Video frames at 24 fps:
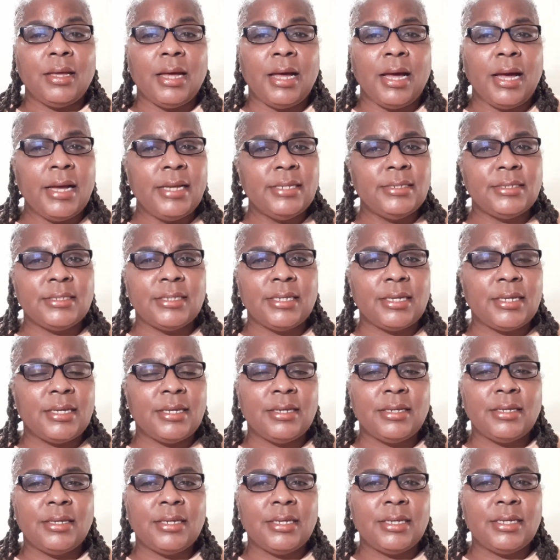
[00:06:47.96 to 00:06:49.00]
Isaac
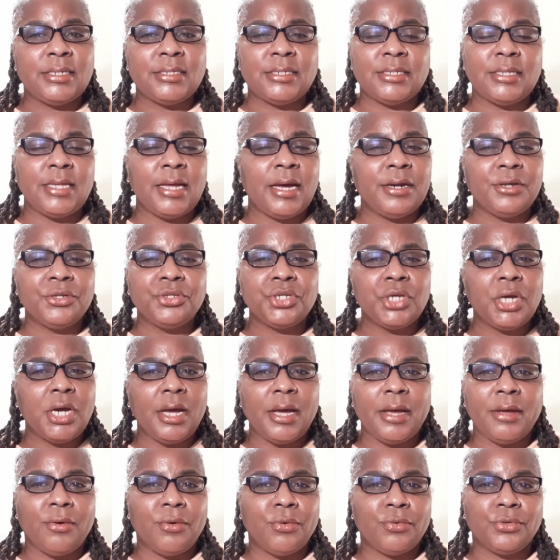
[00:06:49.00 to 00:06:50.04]
is not a
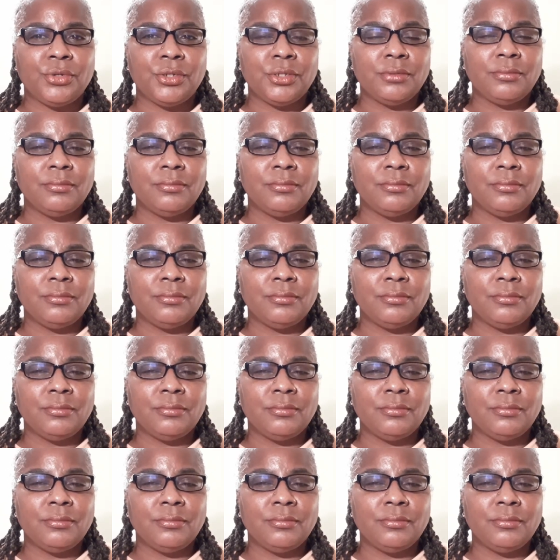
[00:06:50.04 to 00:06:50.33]
child.